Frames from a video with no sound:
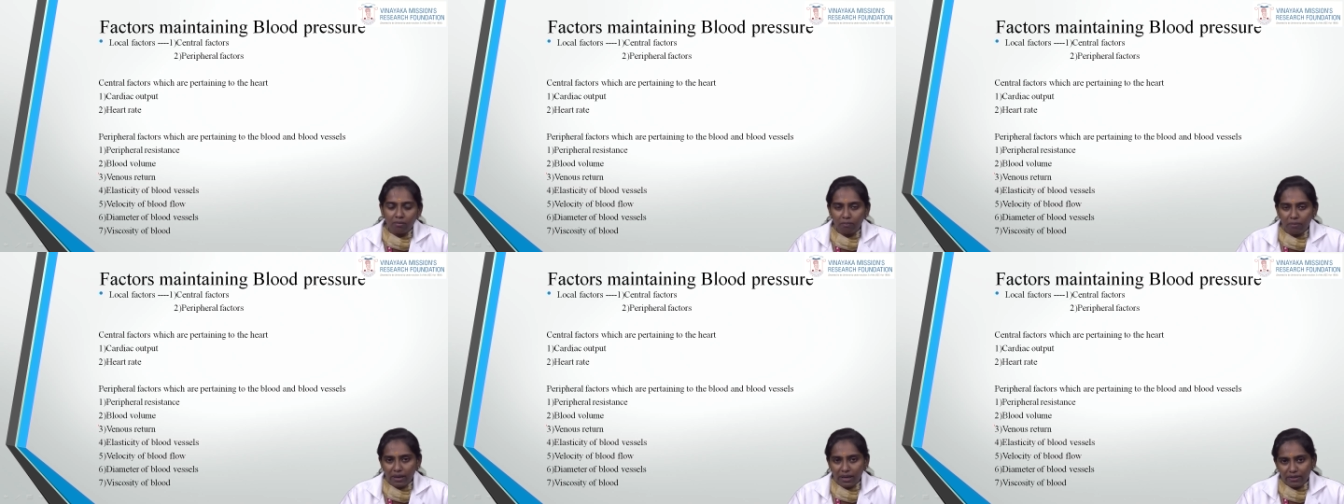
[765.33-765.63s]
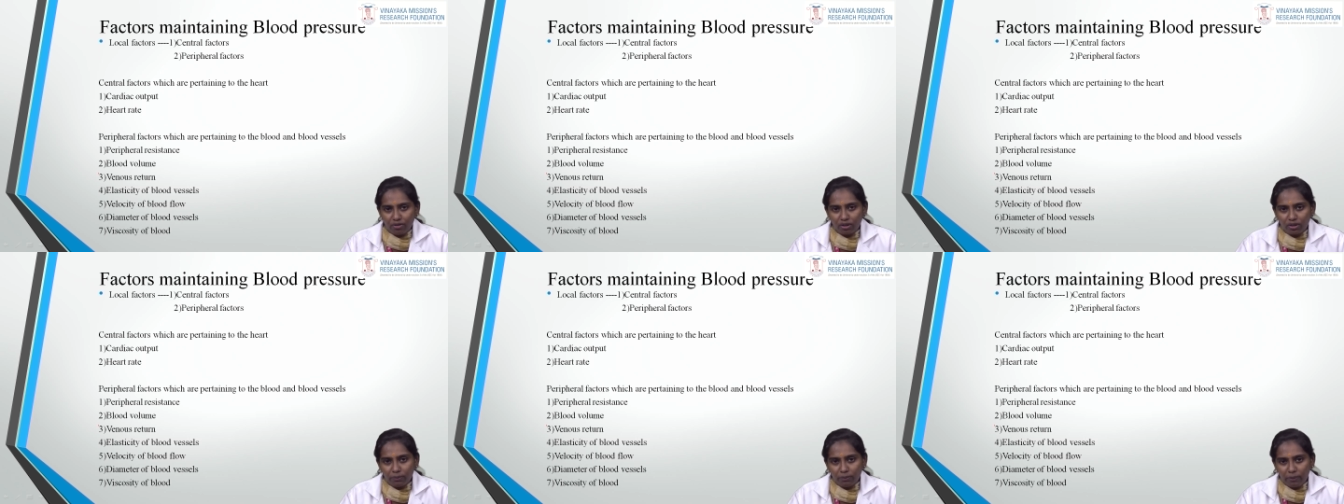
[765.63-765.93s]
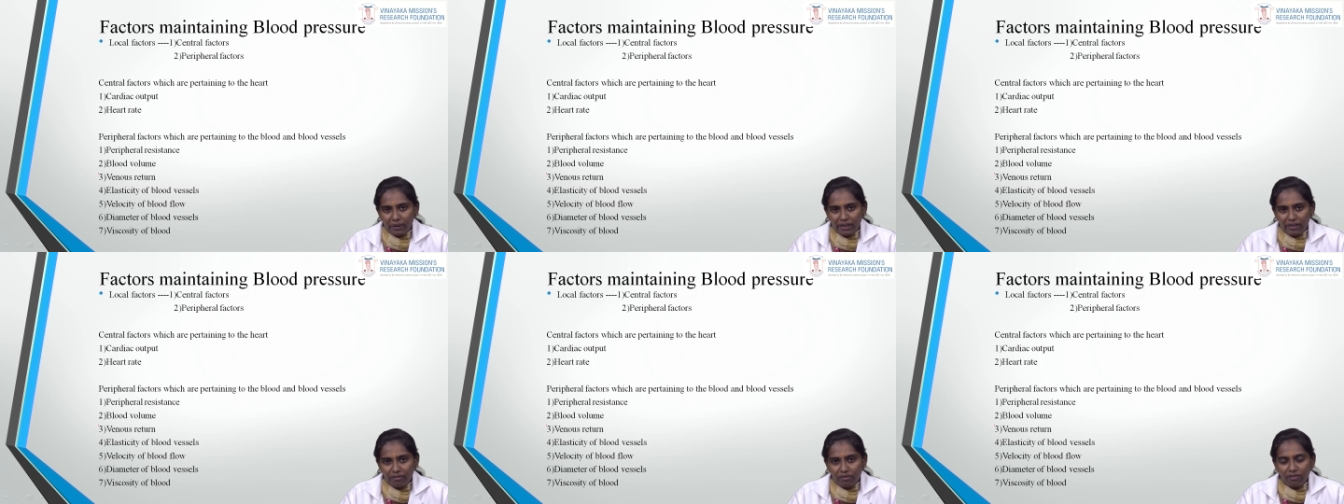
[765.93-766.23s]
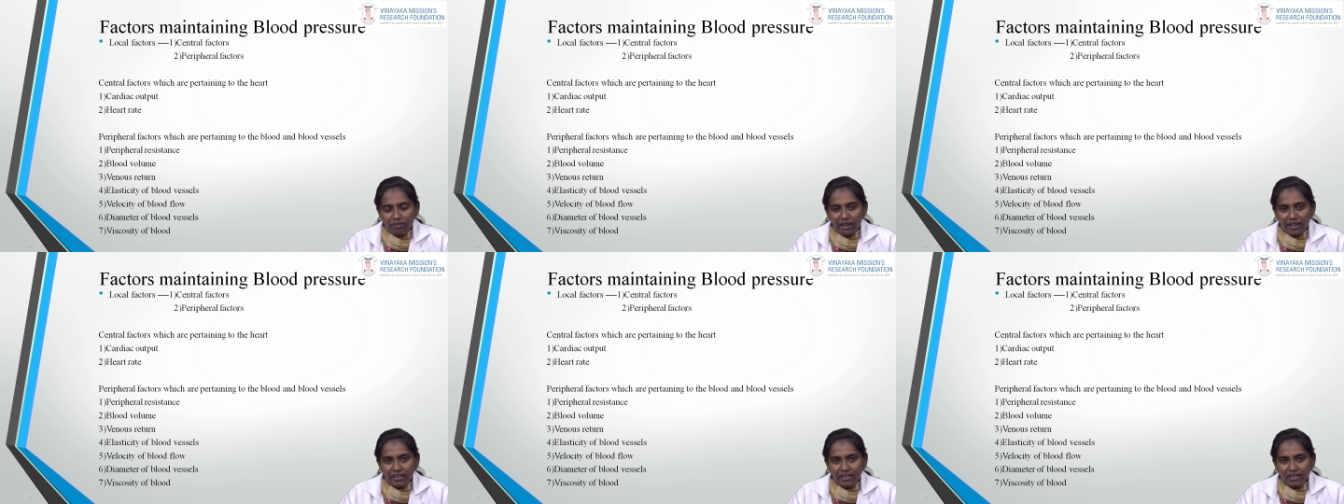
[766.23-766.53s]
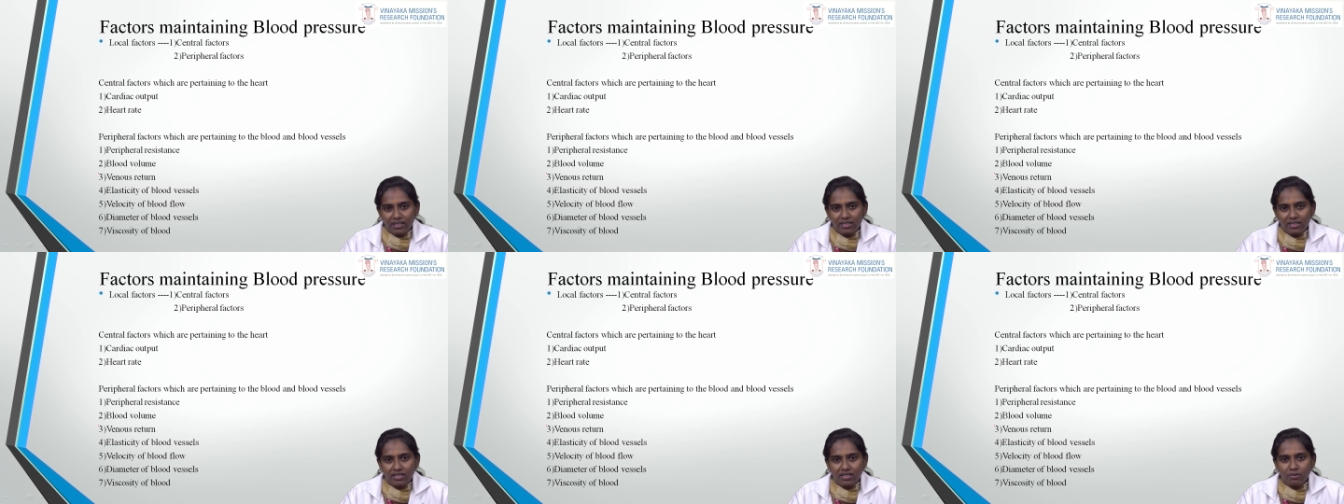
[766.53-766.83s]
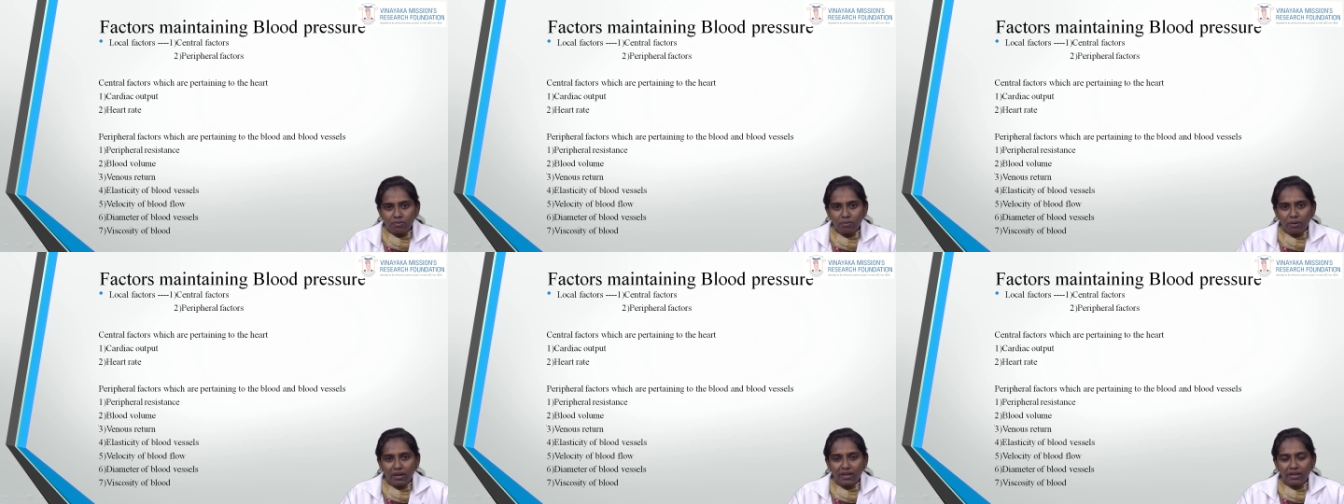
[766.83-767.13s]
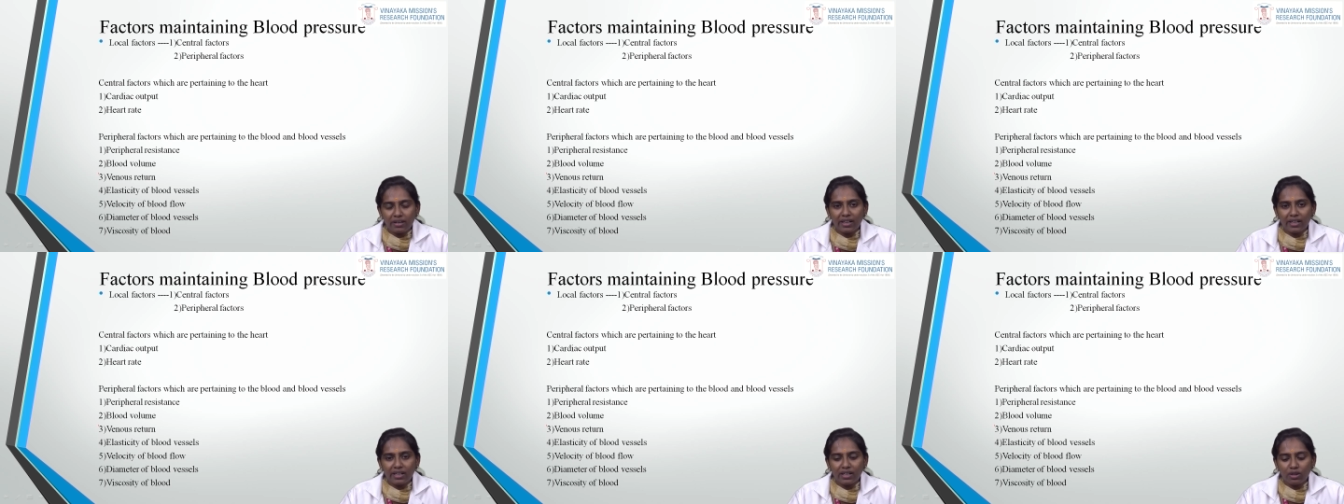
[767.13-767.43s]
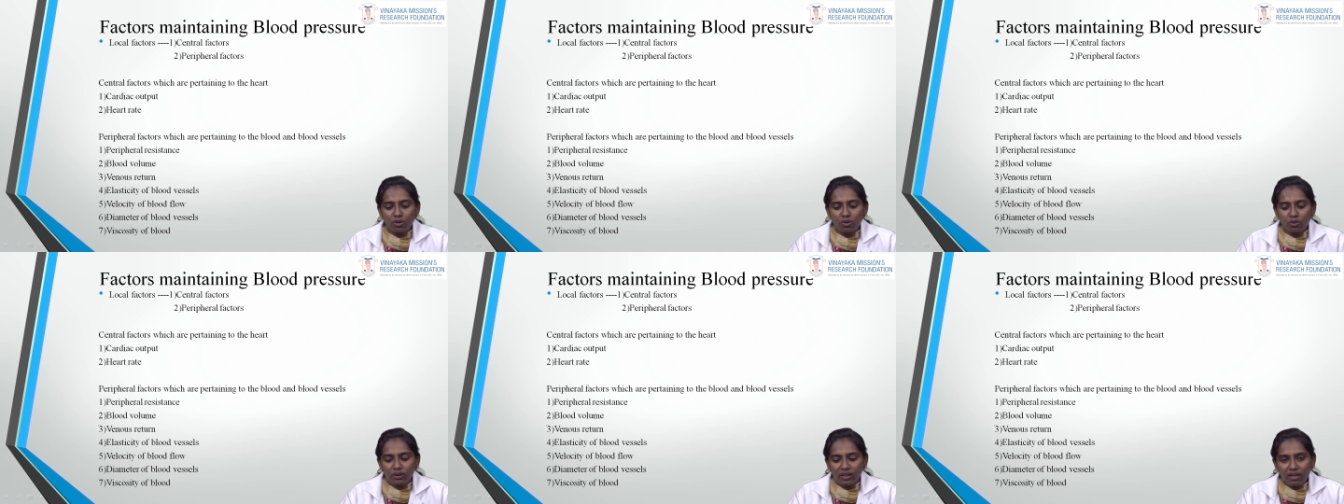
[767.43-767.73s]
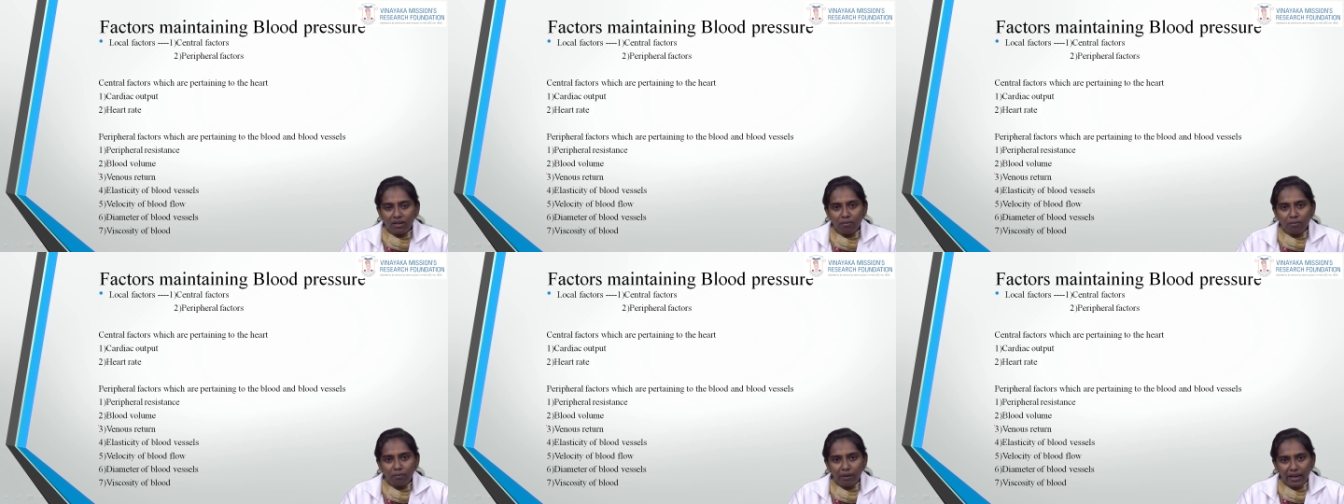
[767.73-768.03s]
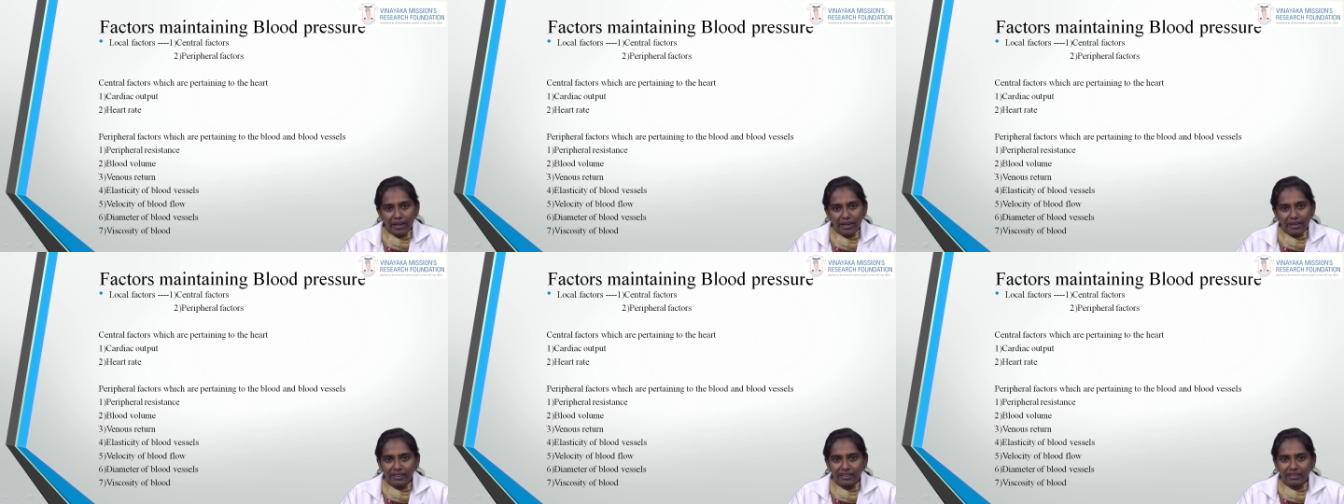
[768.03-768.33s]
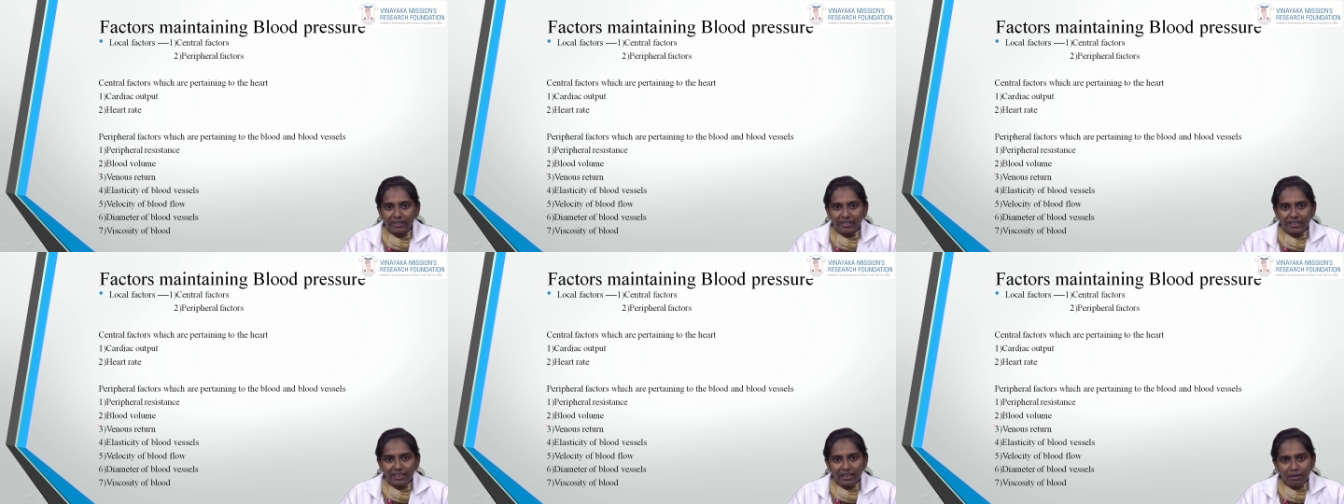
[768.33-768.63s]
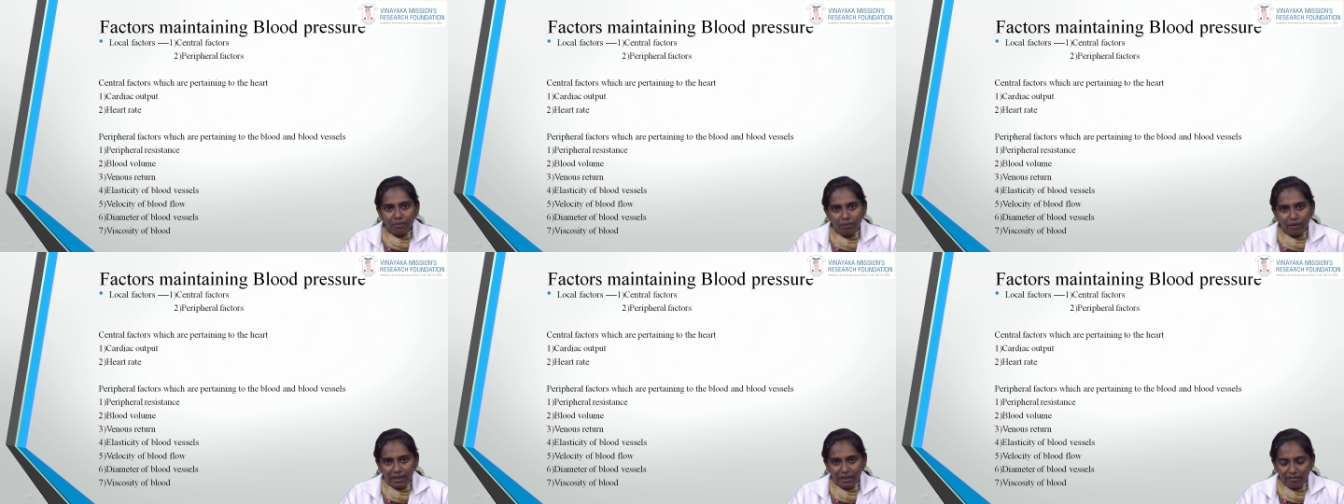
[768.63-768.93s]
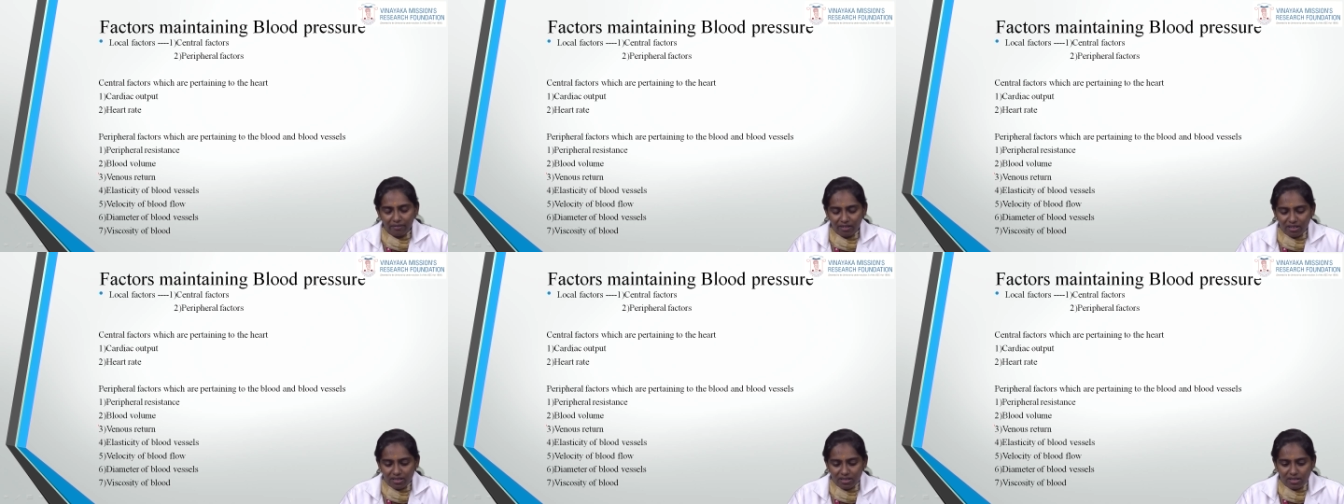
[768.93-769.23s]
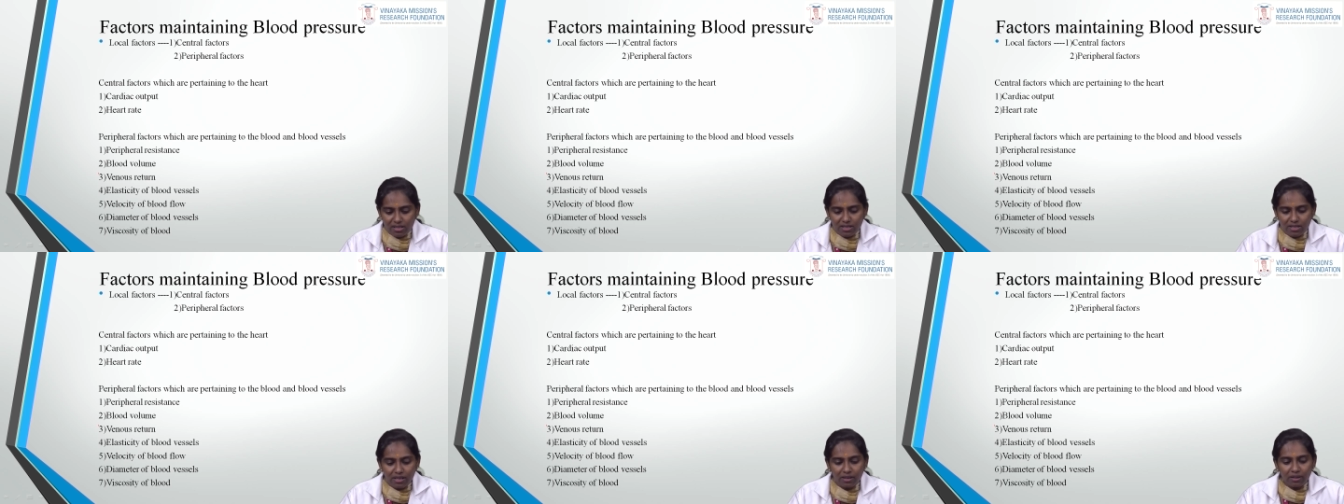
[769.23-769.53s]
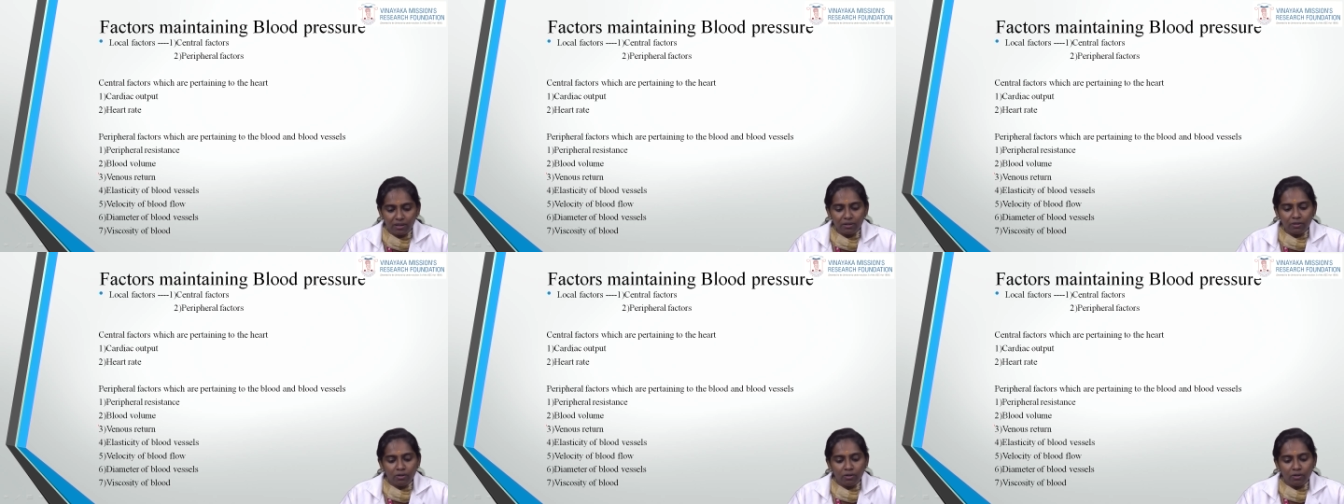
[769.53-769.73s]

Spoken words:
but for the peripheral factors it is pertaining to the blood and the blood vessels.